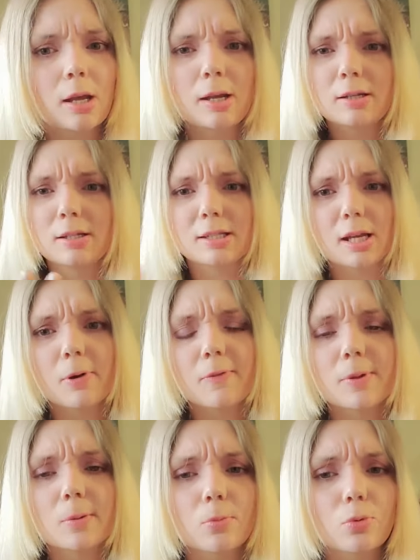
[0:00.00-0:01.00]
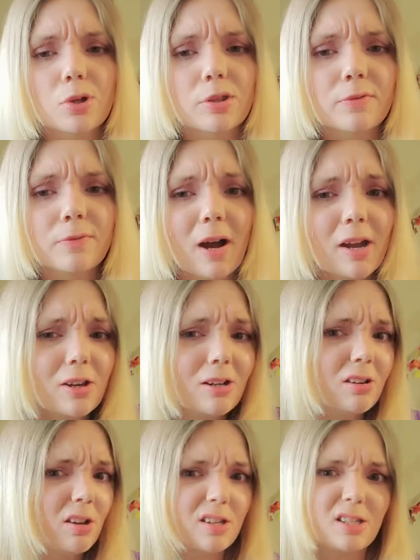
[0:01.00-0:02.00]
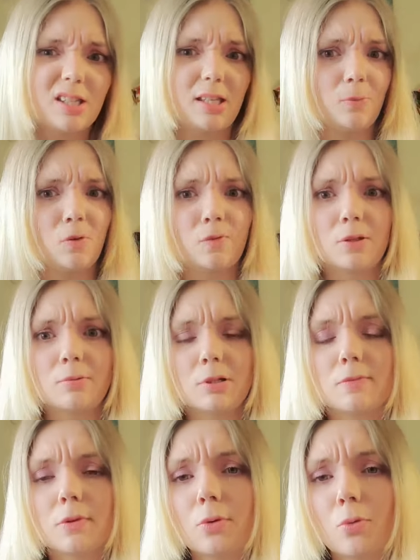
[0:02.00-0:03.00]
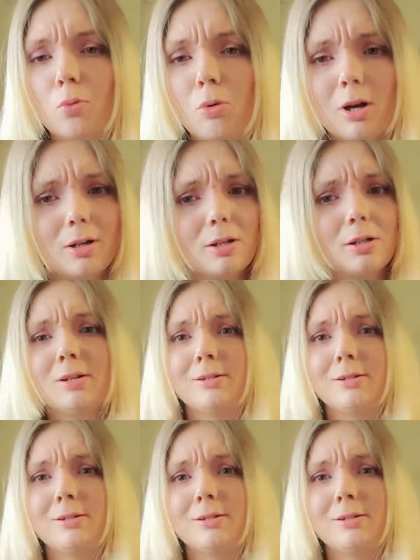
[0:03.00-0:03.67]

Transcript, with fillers: Some of them breathe fire, some of them live in the water,